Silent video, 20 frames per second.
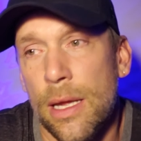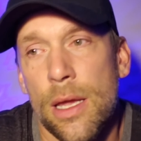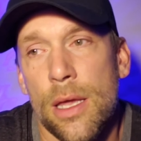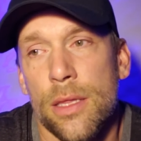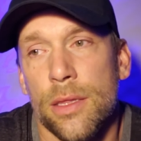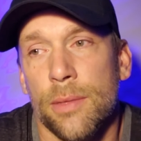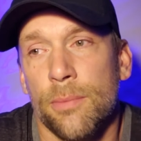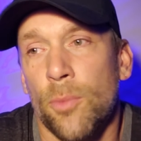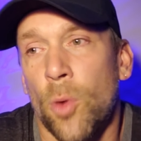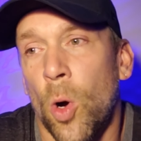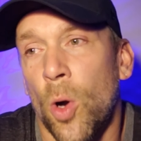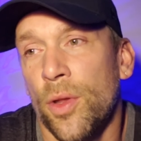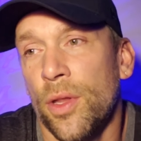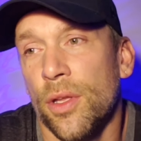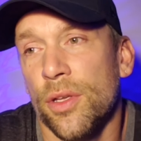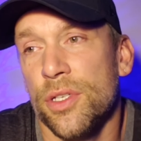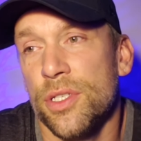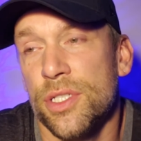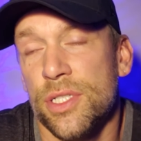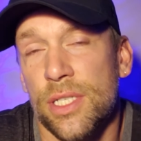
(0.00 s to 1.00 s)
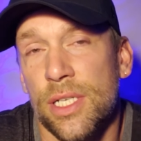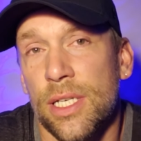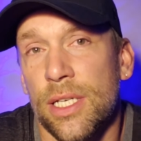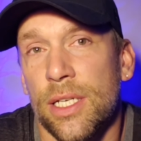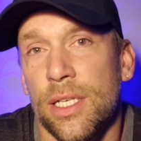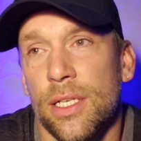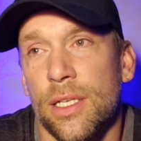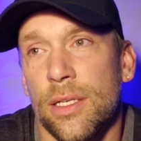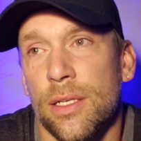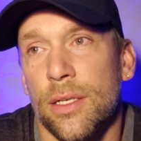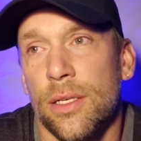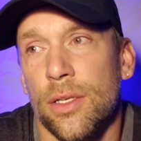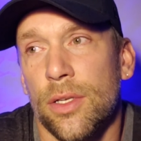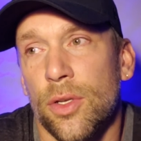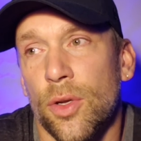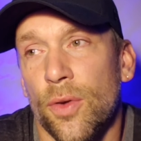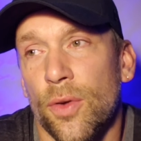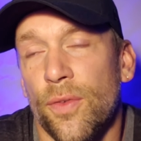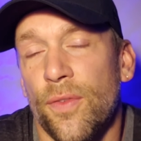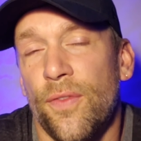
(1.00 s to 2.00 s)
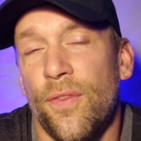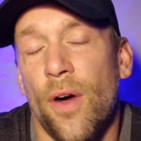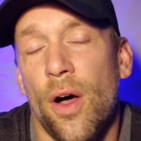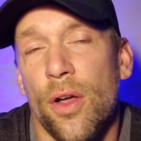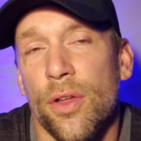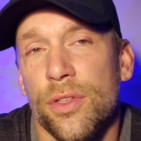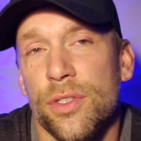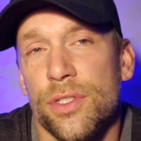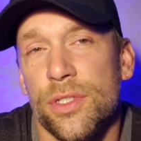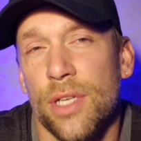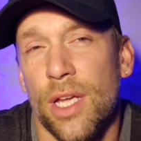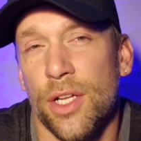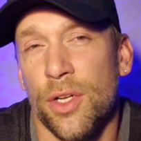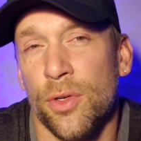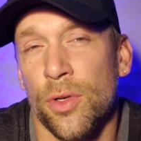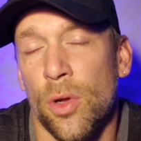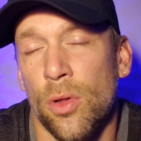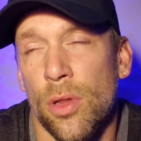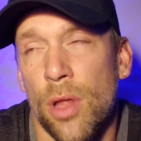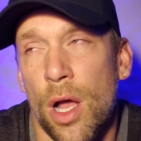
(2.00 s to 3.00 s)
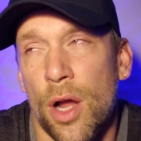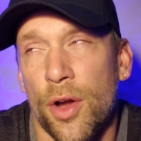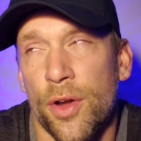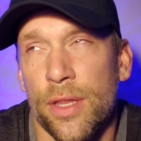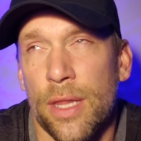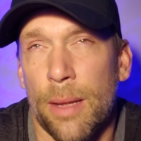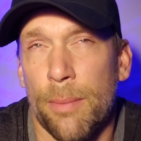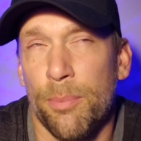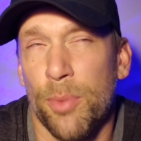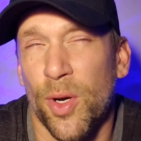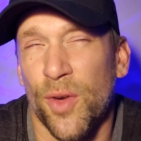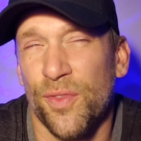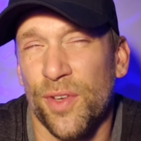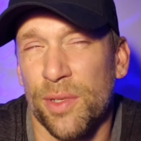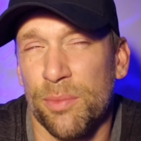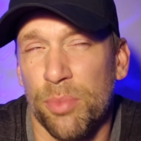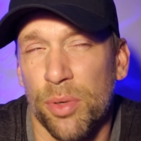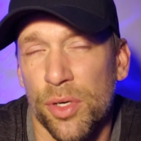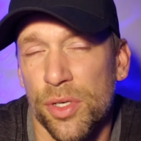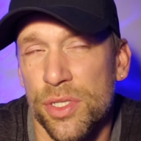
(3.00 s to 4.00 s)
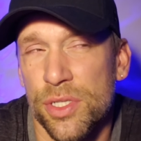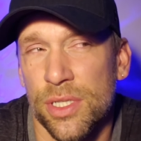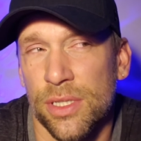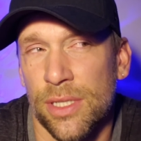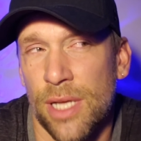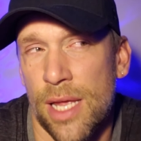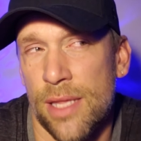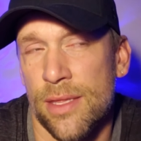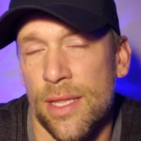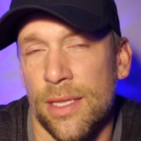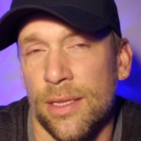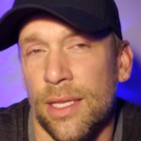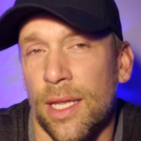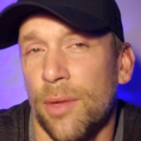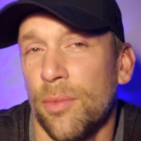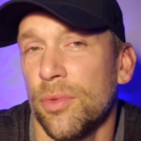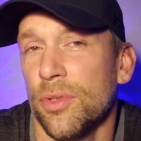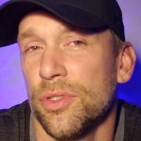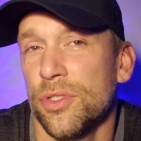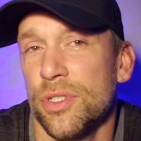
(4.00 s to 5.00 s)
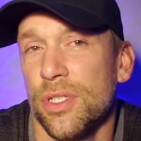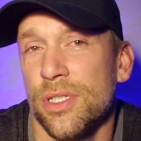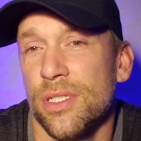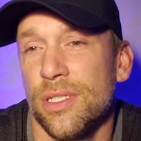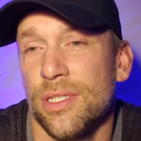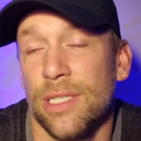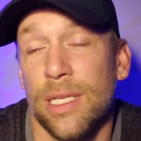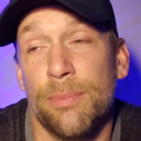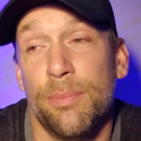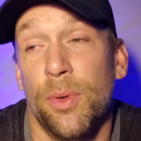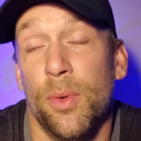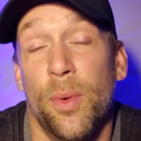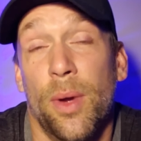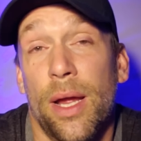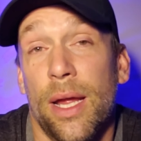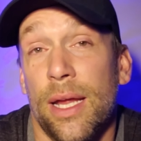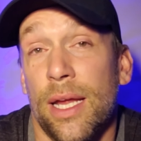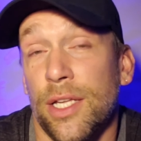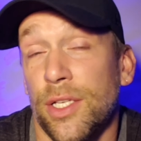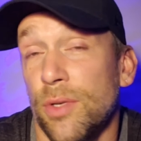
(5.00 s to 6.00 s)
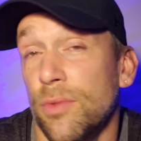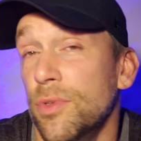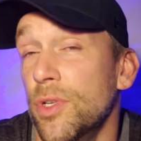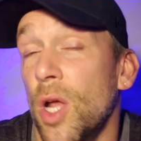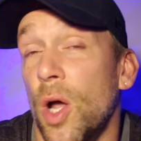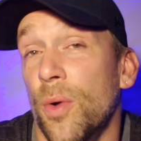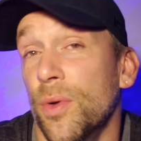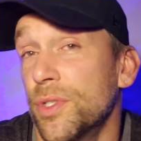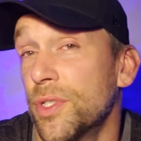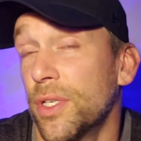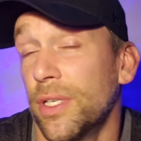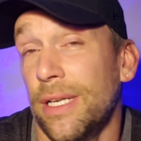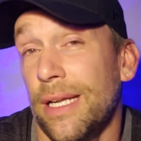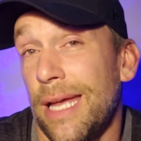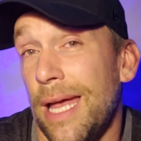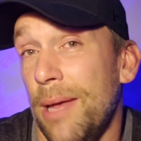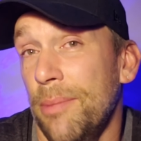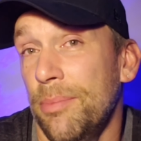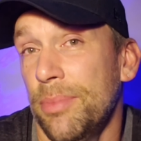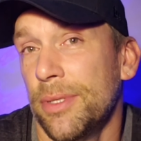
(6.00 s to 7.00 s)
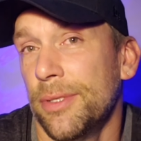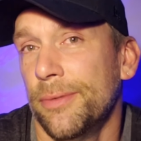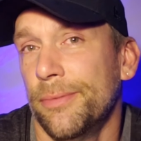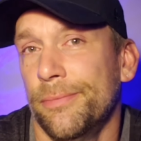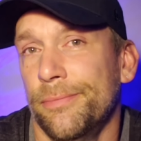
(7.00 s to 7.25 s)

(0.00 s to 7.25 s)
the more they'll see your faults and you're no longer that perfect person, and then they will just slip away and you know it's going to happen.